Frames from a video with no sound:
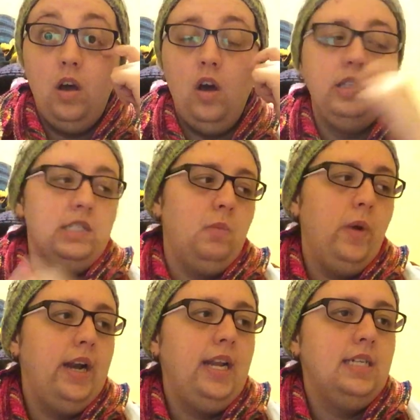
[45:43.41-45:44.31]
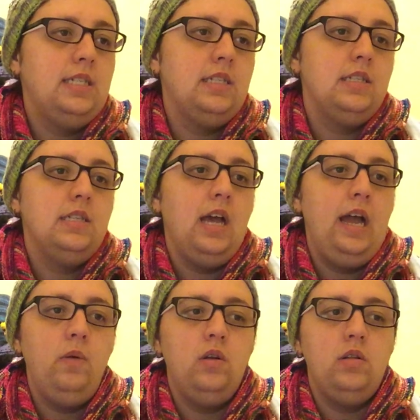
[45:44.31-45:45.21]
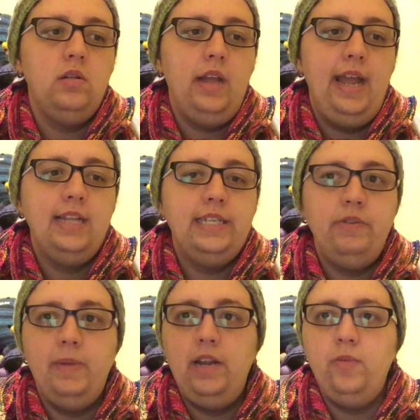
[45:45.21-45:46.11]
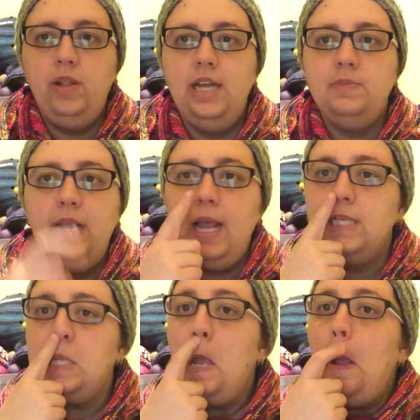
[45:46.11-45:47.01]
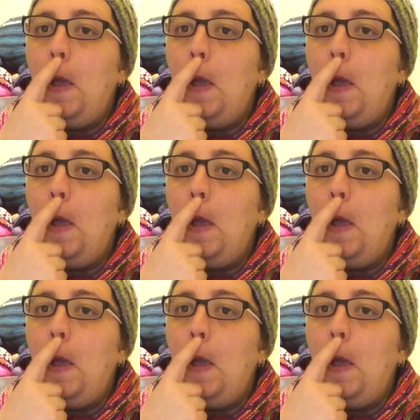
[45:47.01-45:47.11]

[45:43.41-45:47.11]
autism awareness, I will answer everybody from the last podcast.